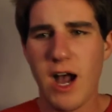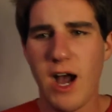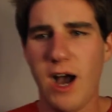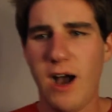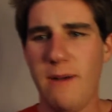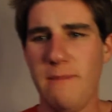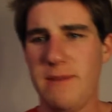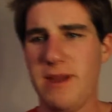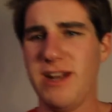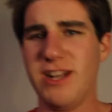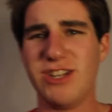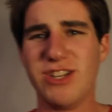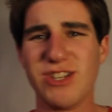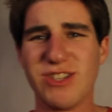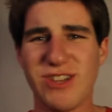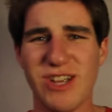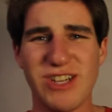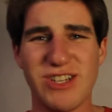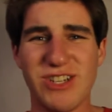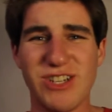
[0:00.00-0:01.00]
And it's
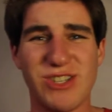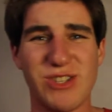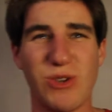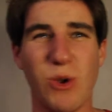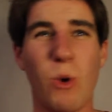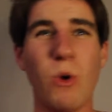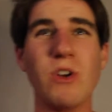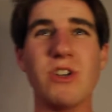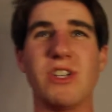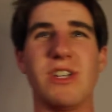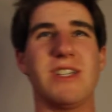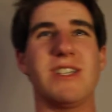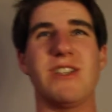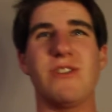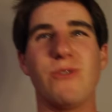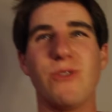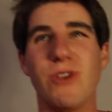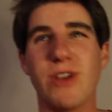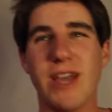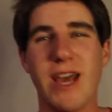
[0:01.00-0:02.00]
just gorgeous.
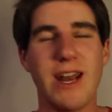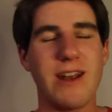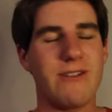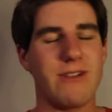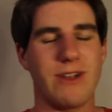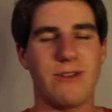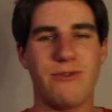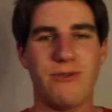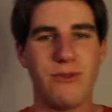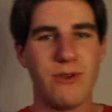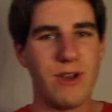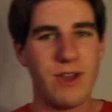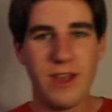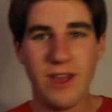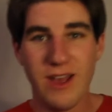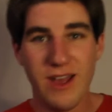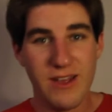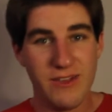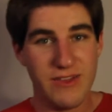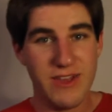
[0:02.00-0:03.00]
And you look at it, you're like,
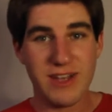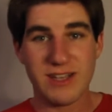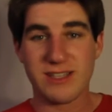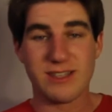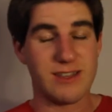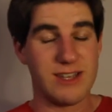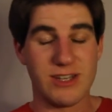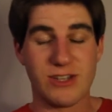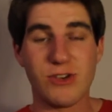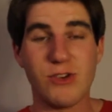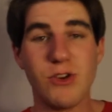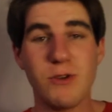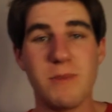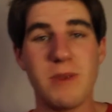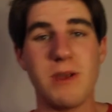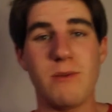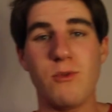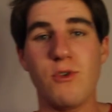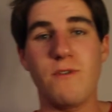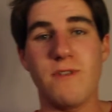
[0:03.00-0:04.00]
this could
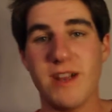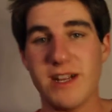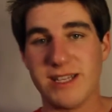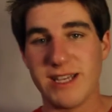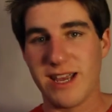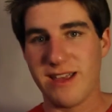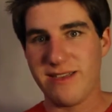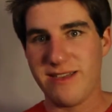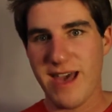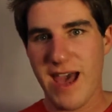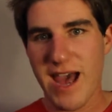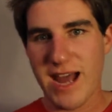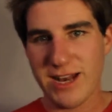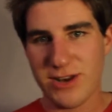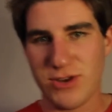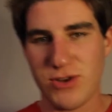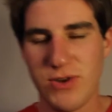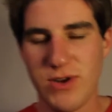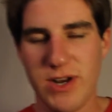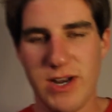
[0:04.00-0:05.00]
be a movie. It's like
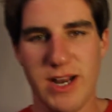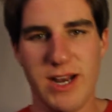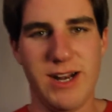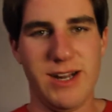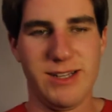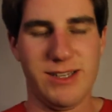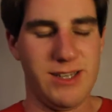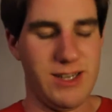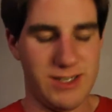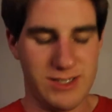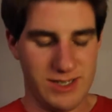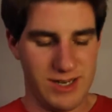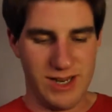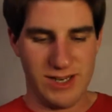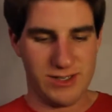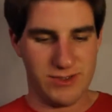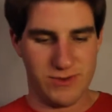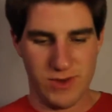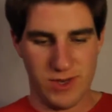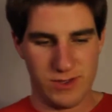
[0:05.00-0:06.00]
that good, and
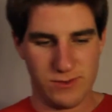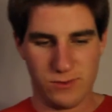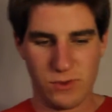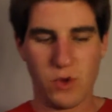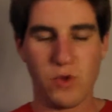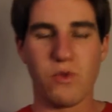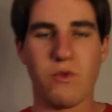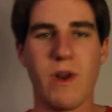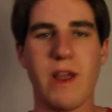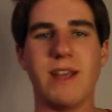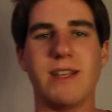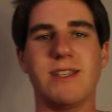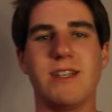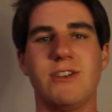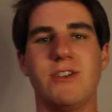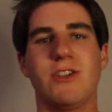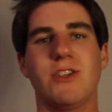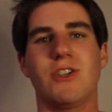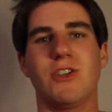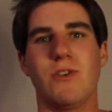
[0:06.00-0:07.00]
it's crazy,
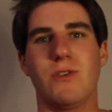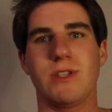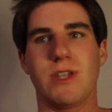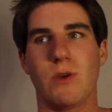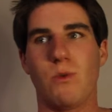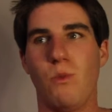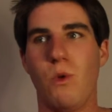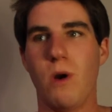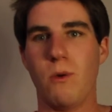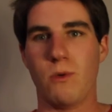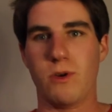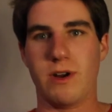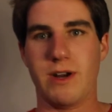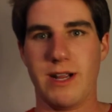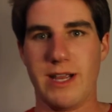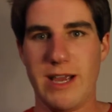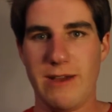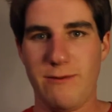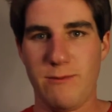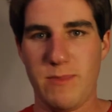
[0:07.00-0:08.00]
and just shows like what we're
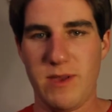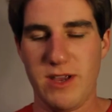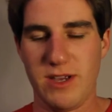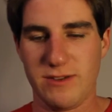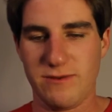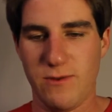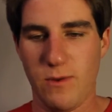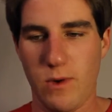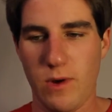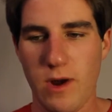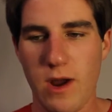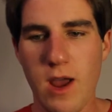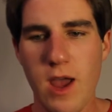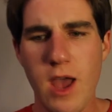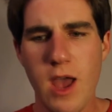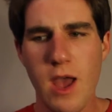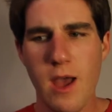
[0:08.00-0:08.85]
gonna get for PS4.